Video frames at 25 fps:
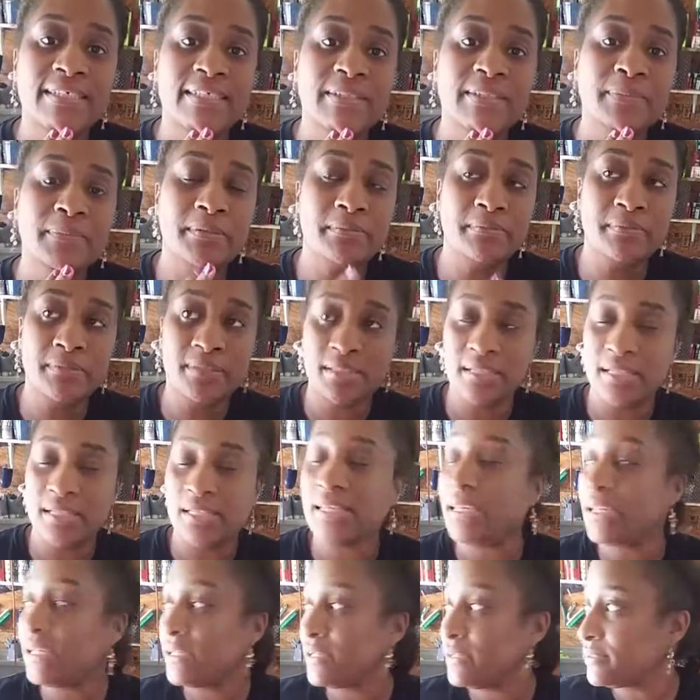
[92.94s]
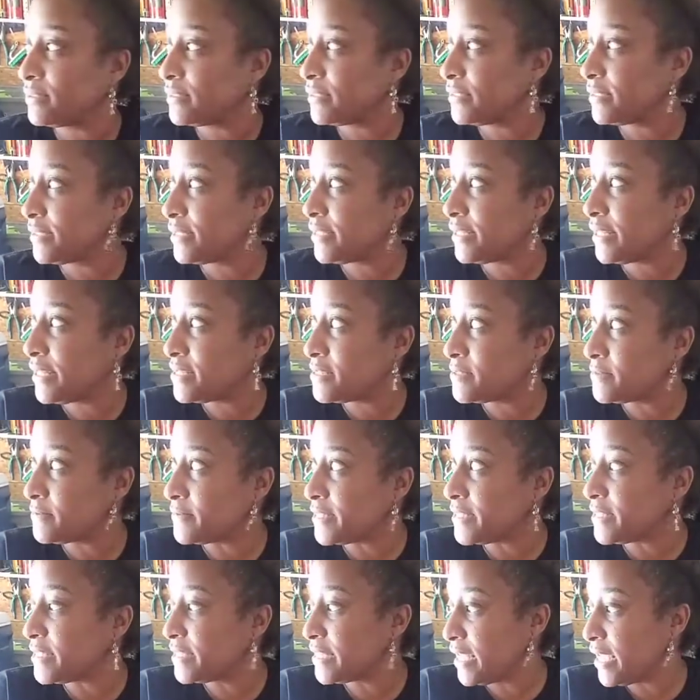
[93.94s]
Or maybe Sunday, because today's
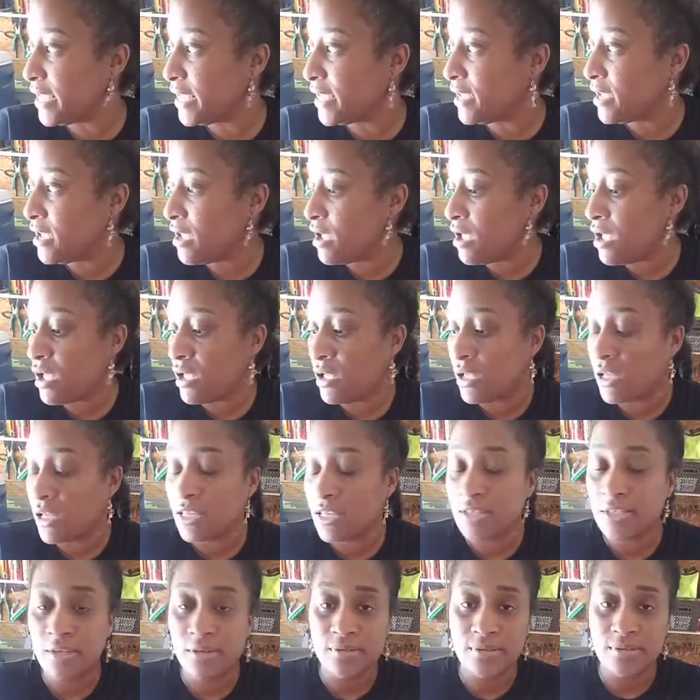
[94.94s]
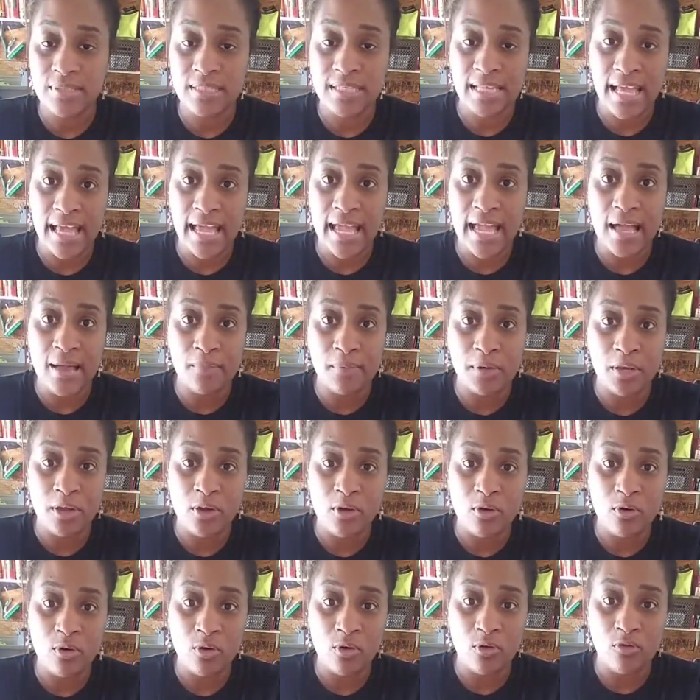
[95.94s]
Wednesday. So today I'm going to
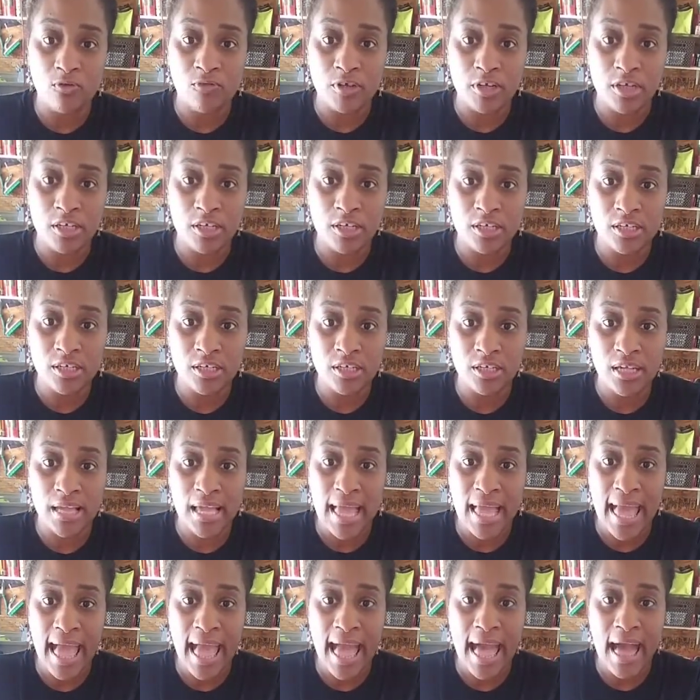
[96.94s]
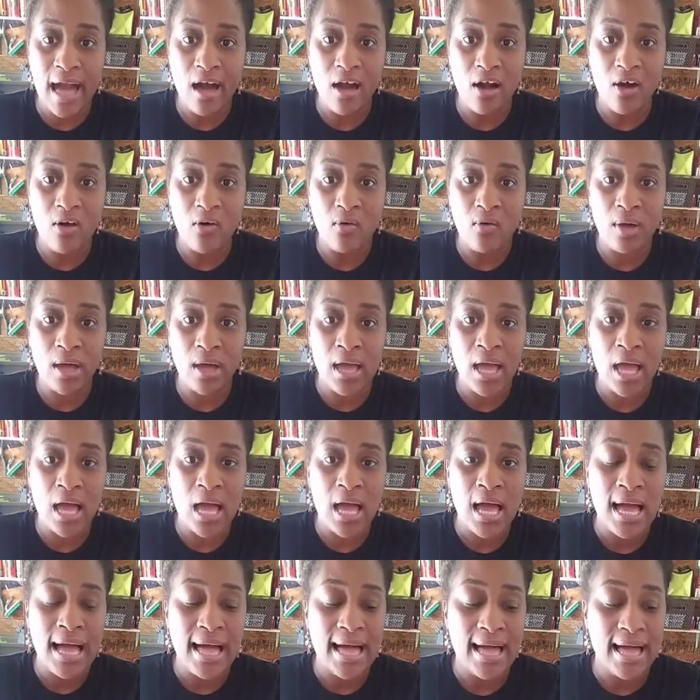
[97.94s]
go over how
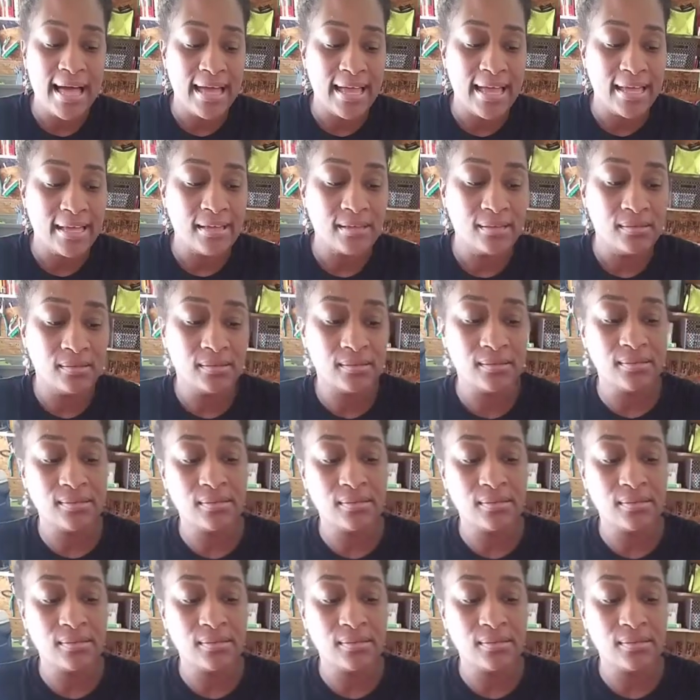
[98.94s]
I